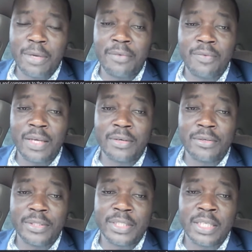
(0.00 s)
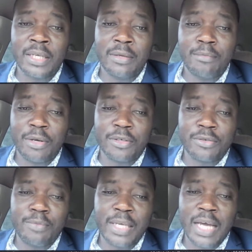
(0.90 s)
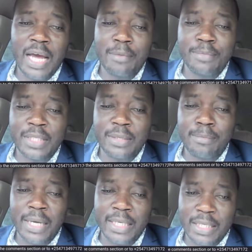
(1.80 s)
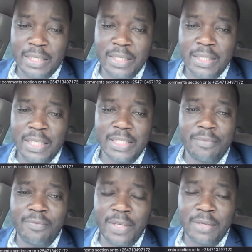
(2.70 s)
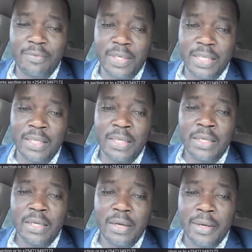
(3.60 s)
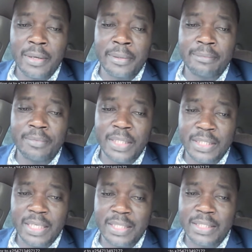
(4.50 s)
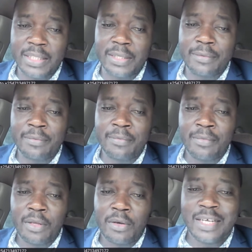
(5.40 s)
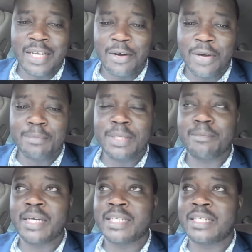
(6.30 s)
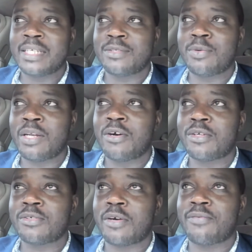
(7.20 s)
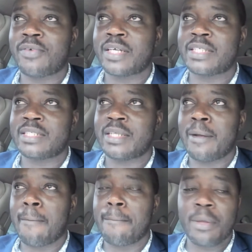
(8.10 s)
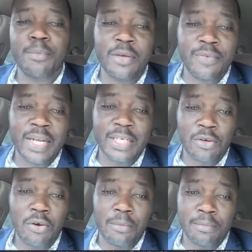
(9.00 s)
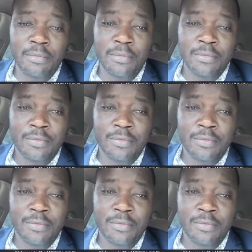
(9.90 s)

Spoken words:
down by vehicles because of being absent-minded, and that's a very, very dangerous thing. Now, absent-mindedness will also affect people even at home.